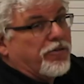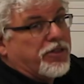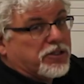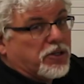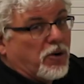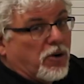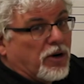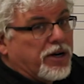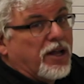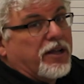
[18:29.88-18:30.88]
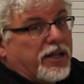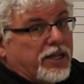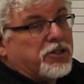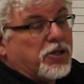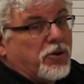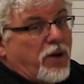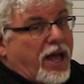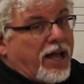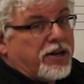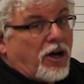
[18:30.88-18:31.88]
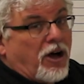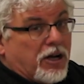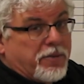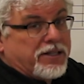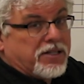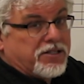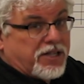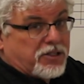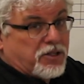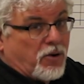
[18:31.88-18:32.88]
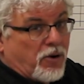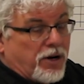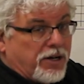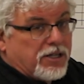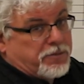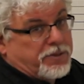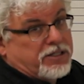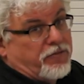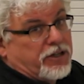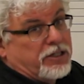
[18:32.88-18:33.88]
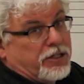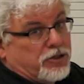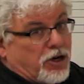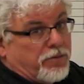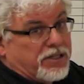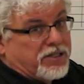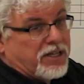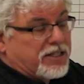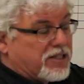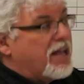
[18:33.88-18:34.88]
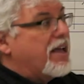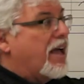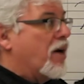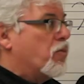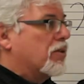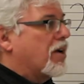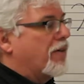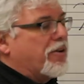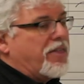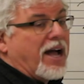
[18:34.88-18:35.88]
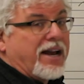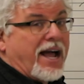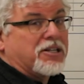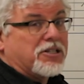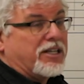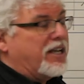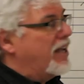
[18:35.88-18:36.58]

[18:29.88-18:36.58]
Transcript: this chord into an augmented 6 chord, specifically a German 6, and we'll cover that actually